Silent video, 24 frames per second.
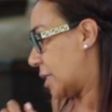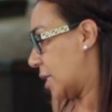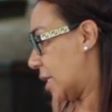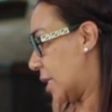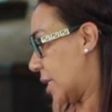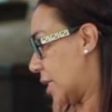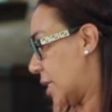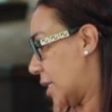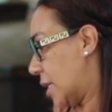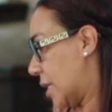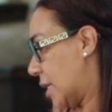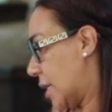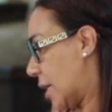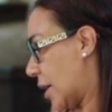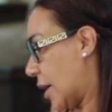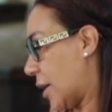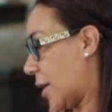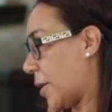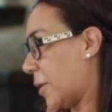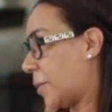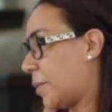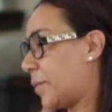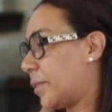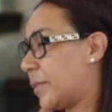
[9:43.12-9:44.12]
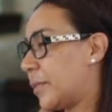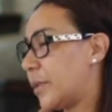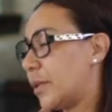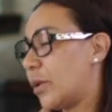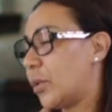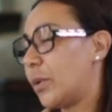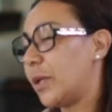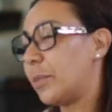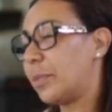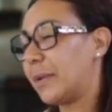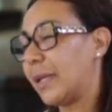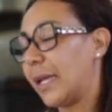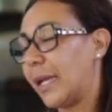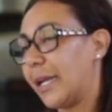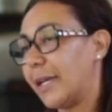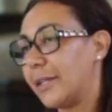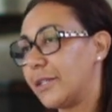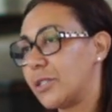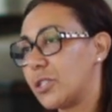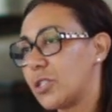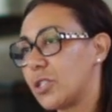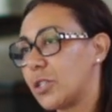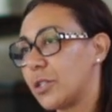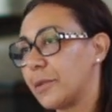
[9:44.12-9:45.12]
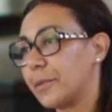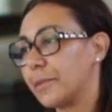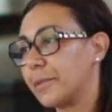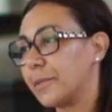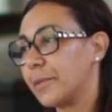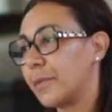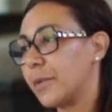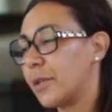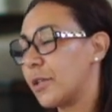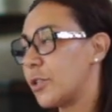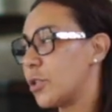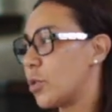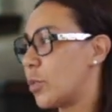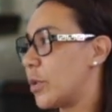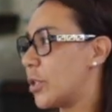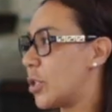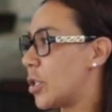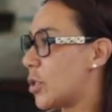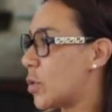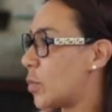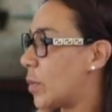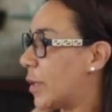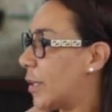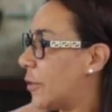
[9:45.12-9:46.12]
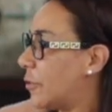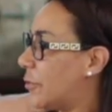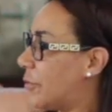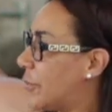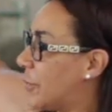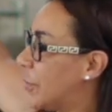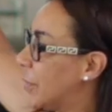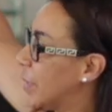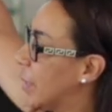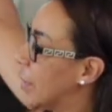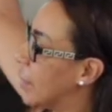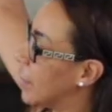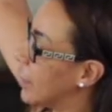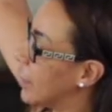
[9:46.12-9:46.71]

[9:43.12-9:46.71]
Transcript: the rib cage. So we just want to feel